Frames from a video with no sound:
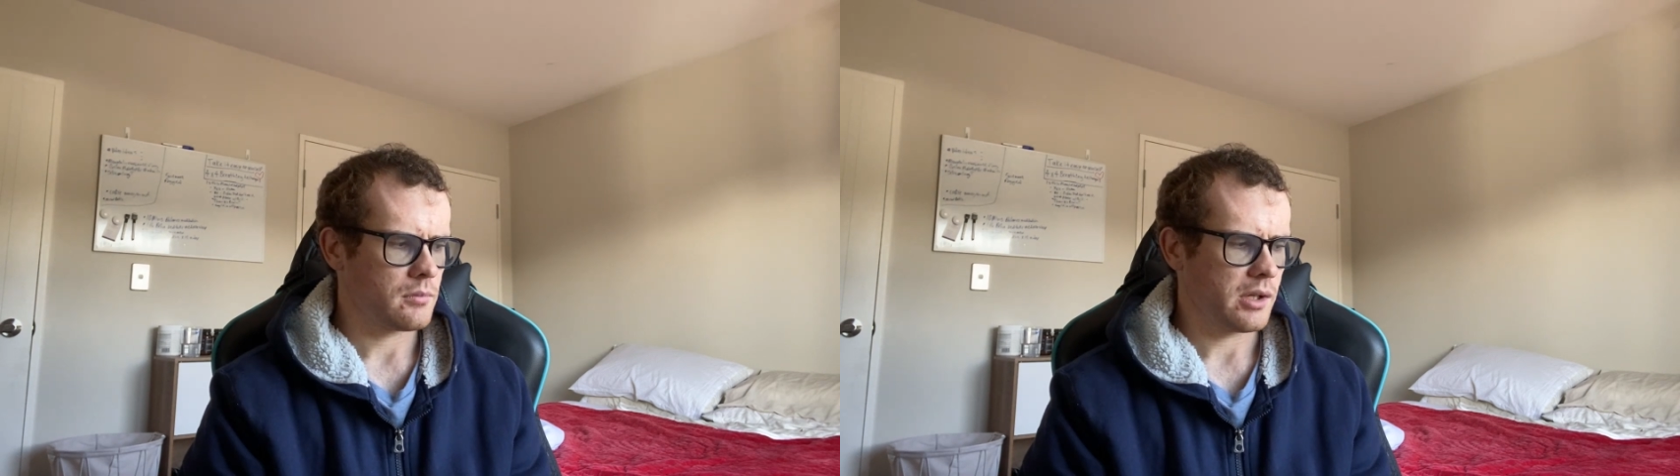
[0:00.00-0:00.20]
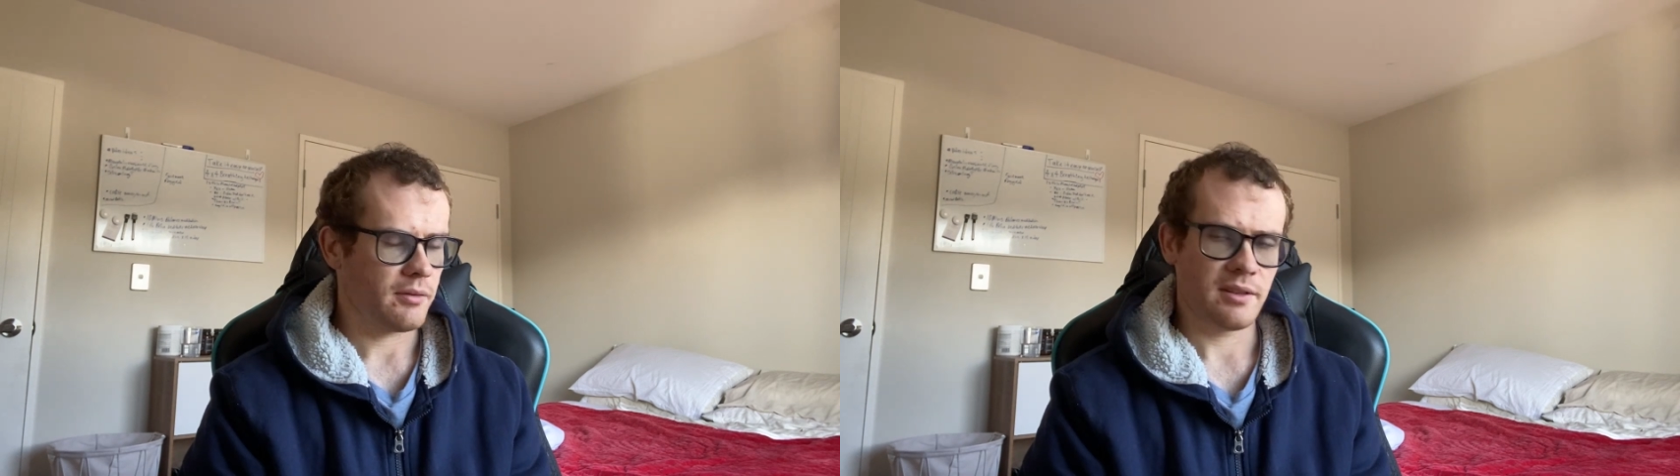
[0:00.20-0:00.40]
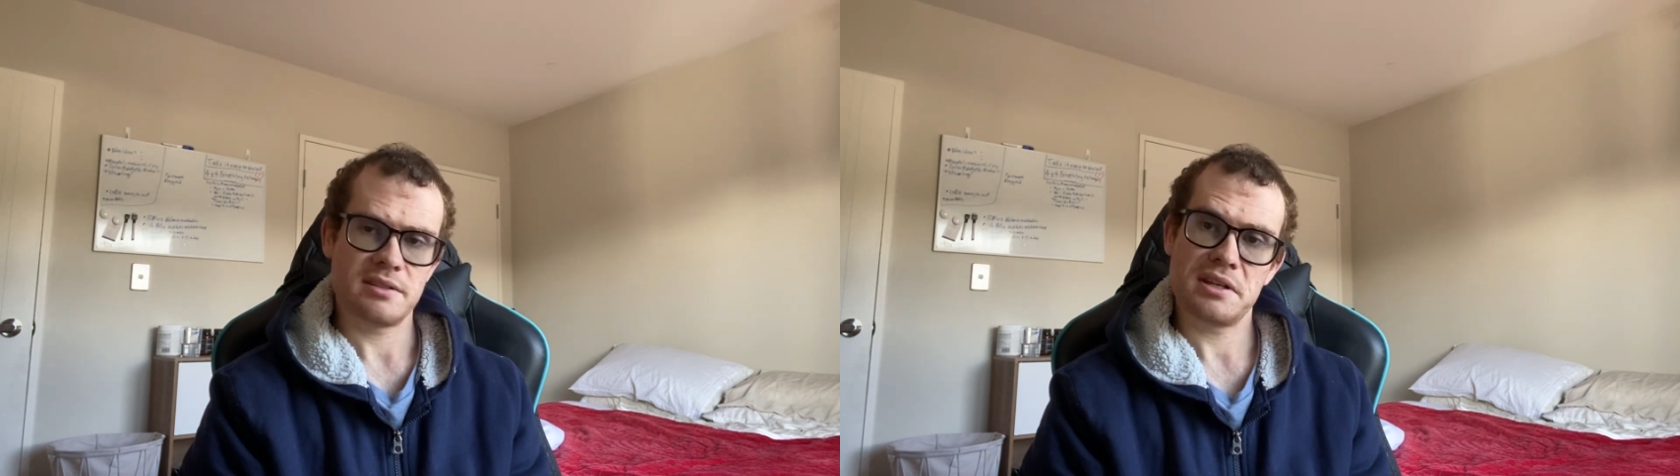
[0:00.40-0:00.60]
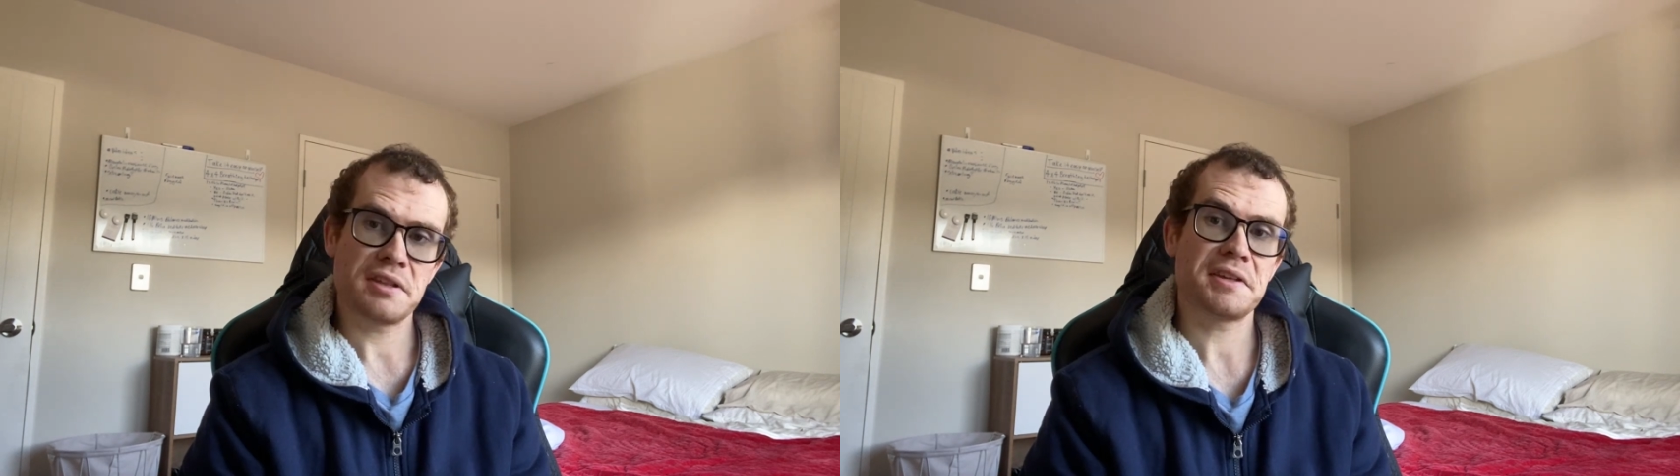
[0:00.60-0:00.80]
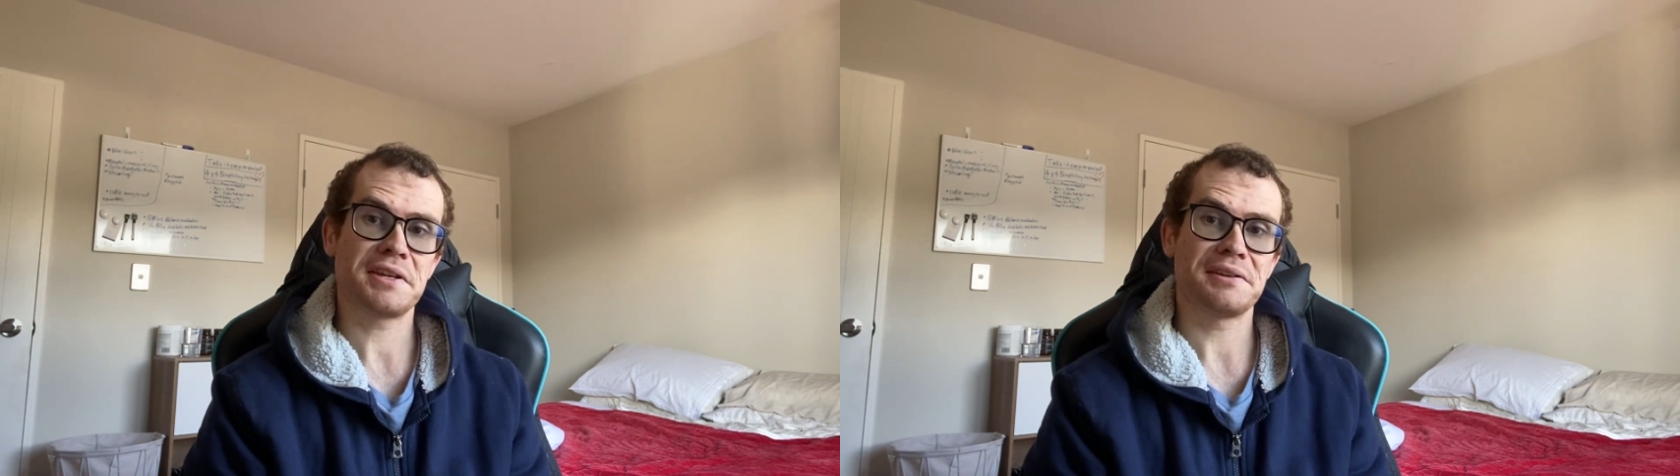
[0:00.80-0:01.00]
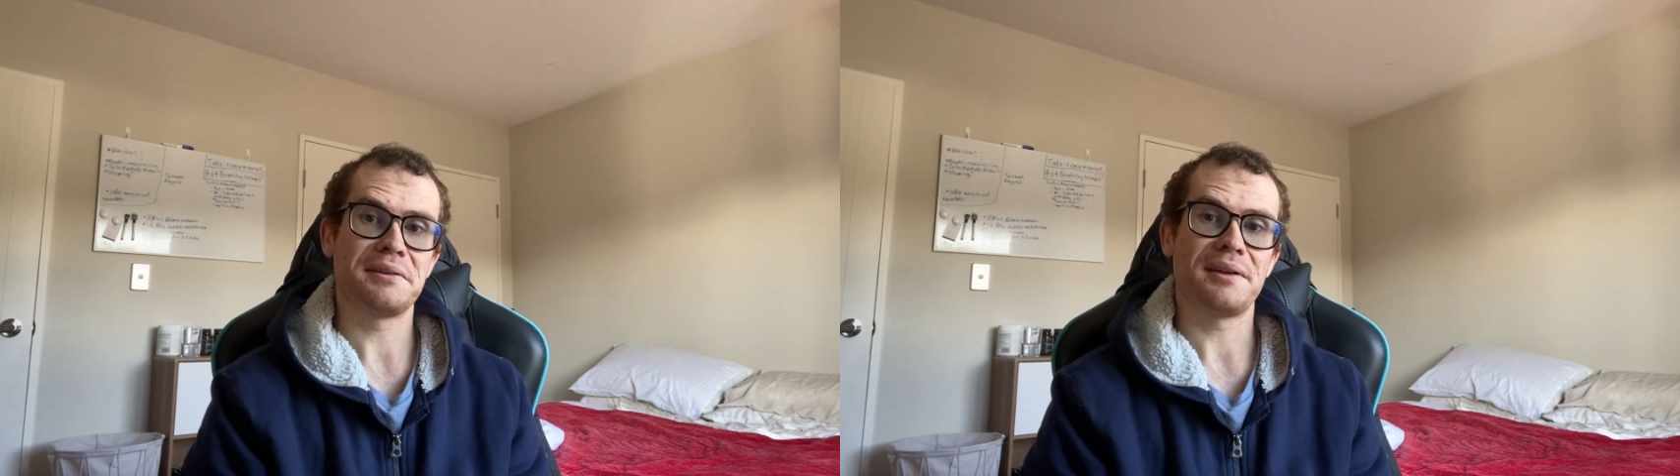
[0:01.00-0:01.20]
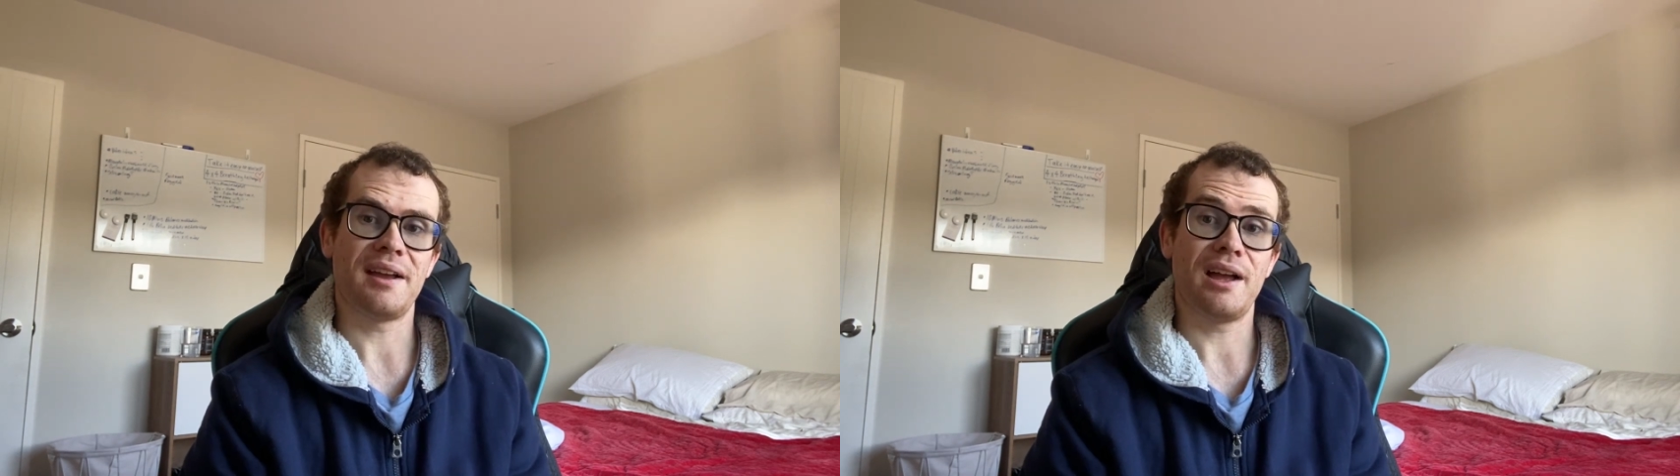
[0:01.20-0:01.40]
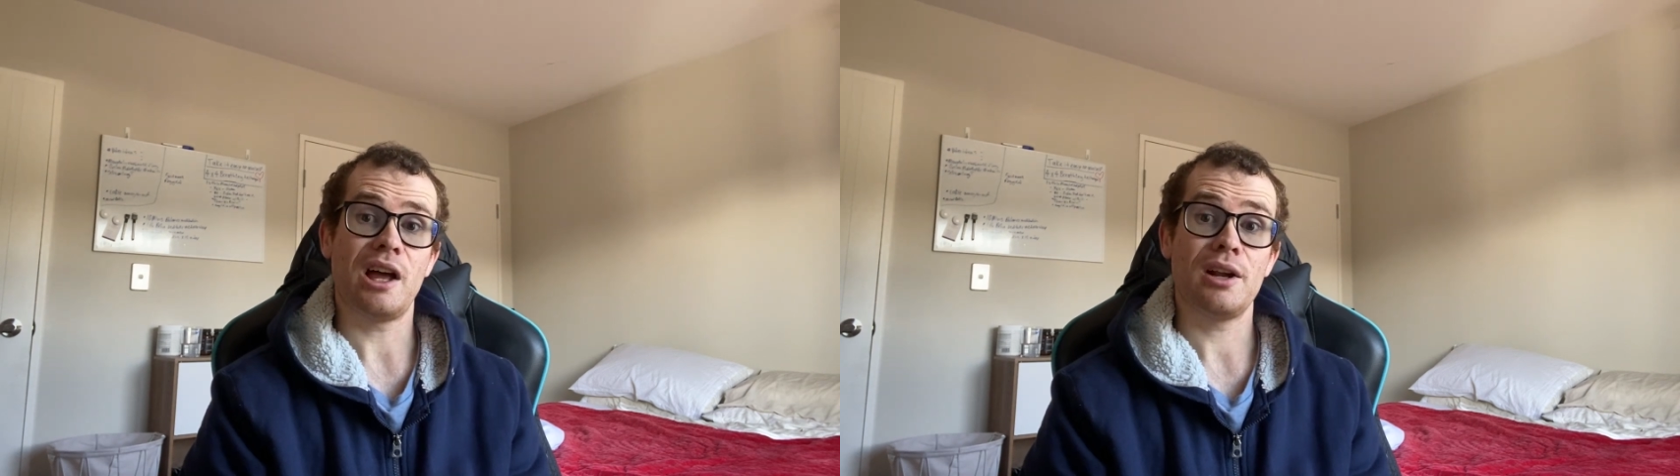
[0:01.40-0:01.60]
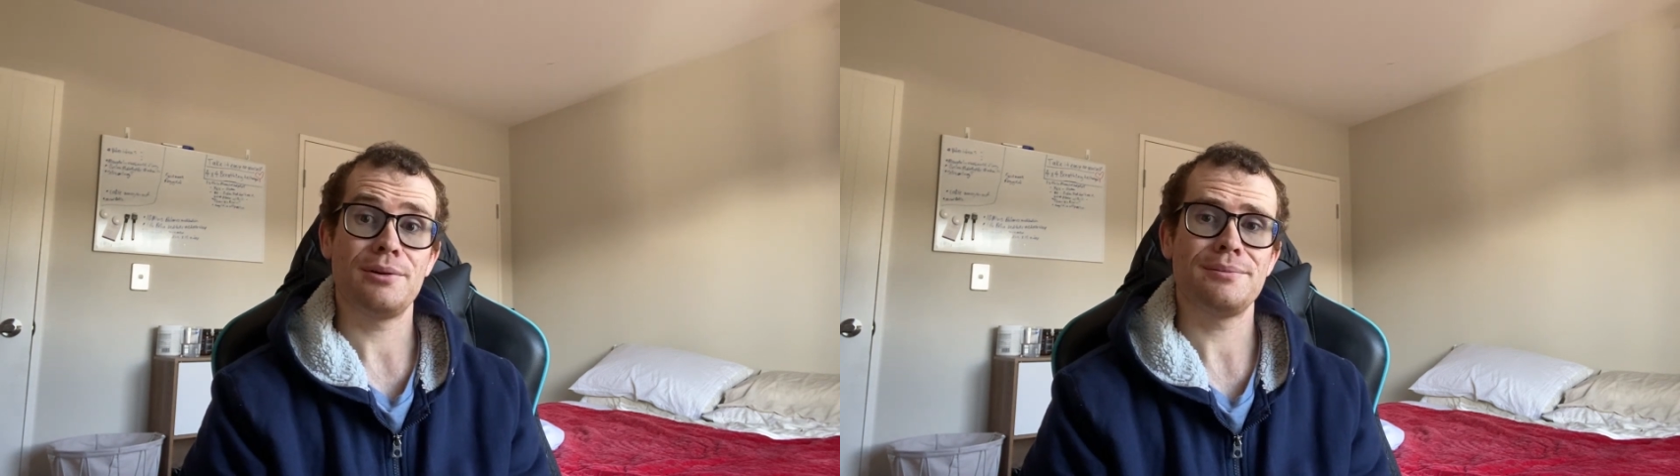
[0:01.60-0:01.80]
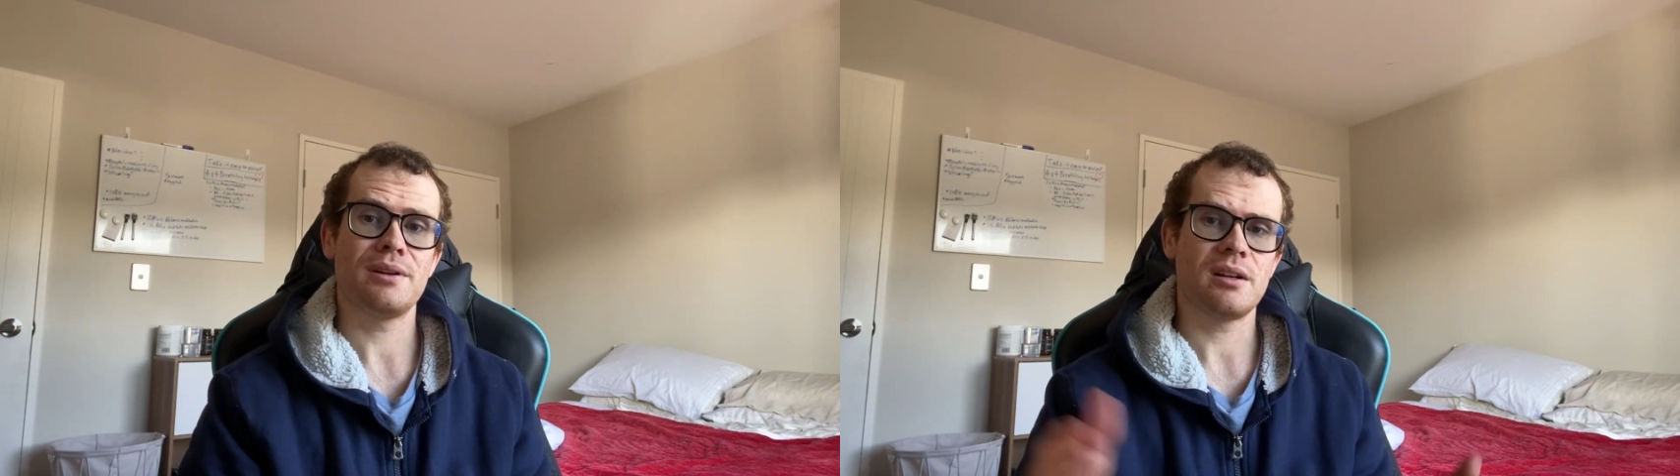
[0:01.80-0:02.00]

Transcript: if there's anything, I